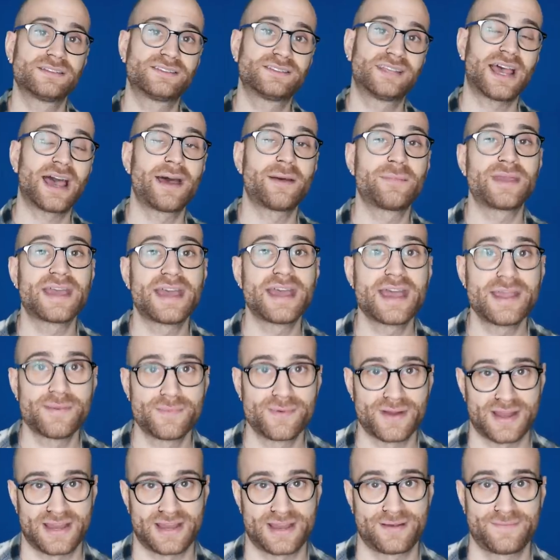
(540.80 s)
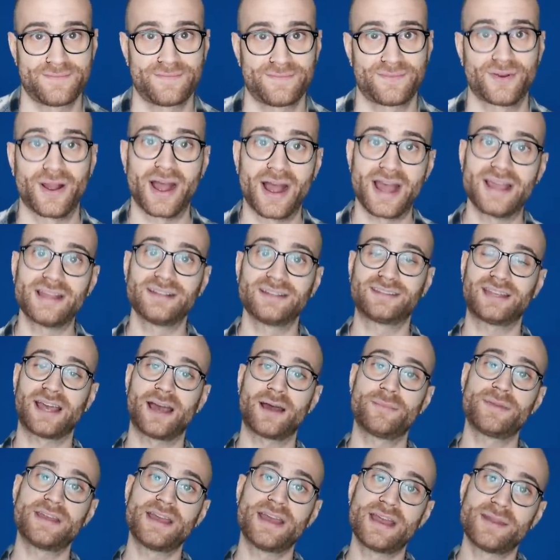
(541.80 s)
Tammy Abraham, right?
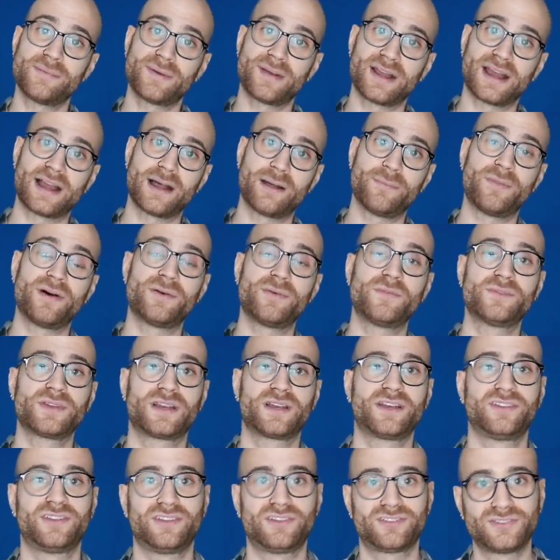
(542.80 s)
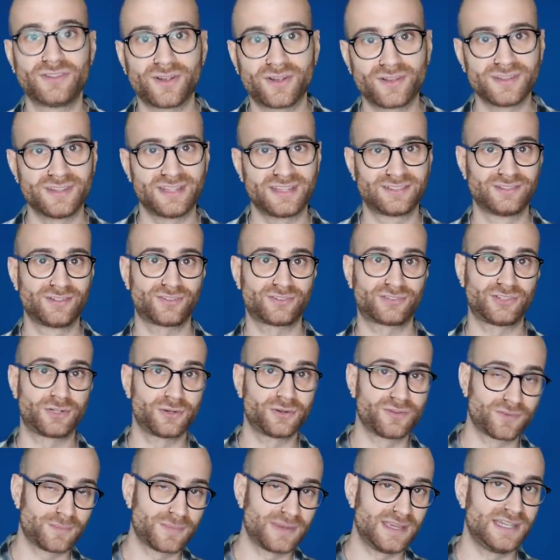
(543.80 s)
Tammy Abraham, because it's not it's not to
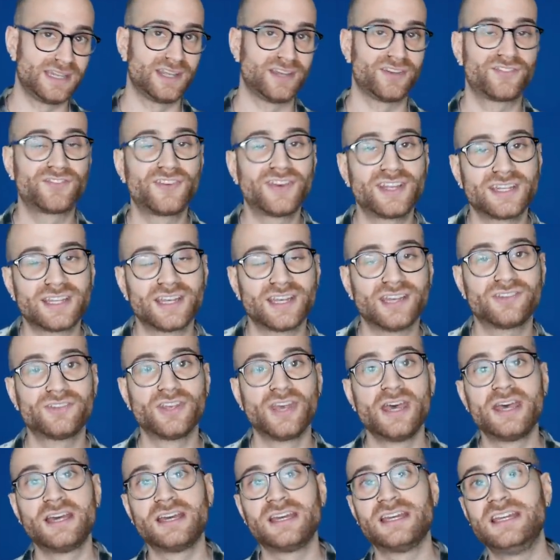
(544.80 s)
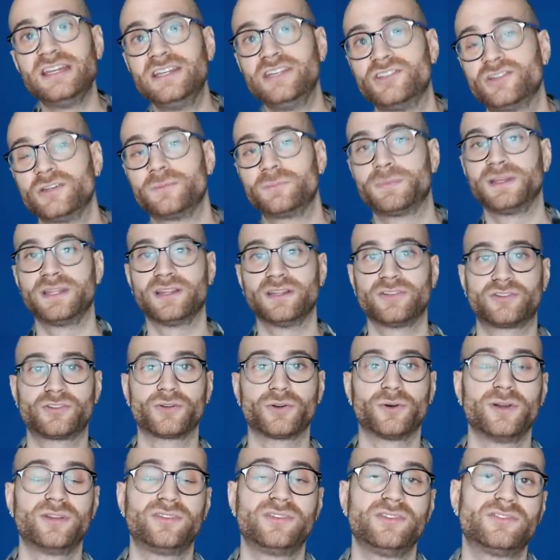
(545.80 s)
do with immediate fitness. He should be the
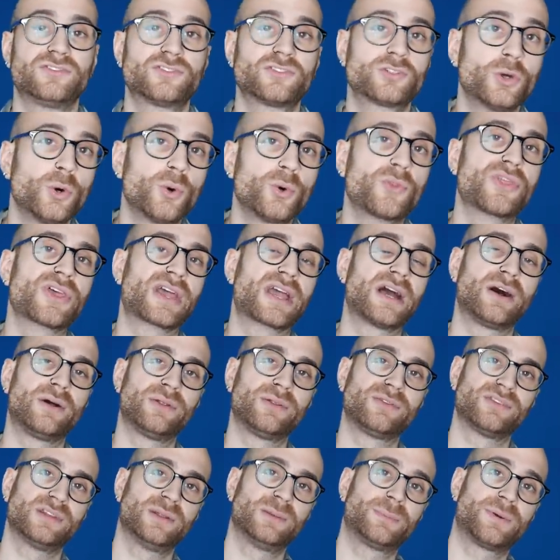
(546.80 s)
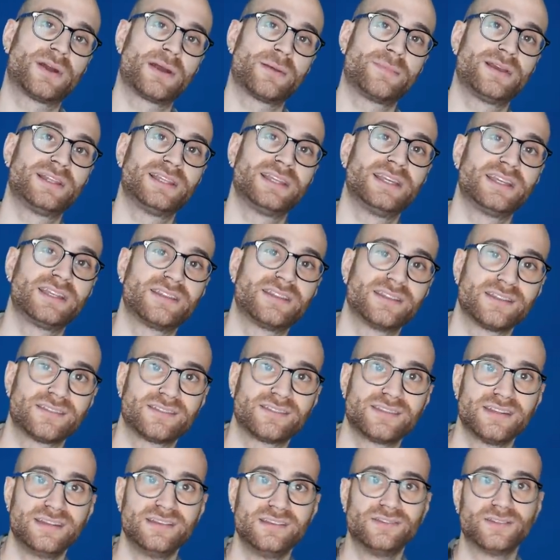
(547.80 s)
choice. He scored the goals in the Premier League this
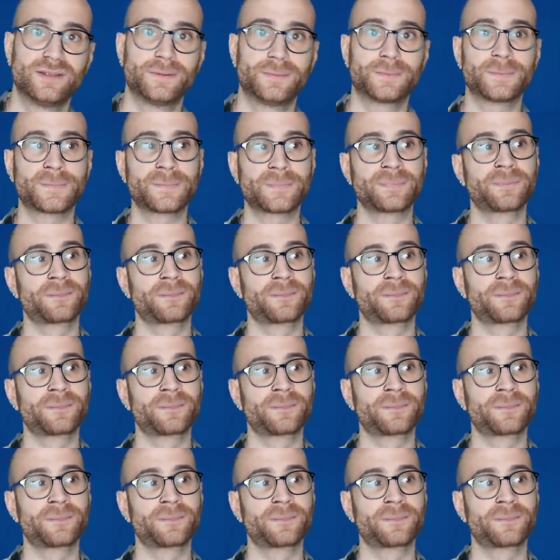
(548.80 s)
season.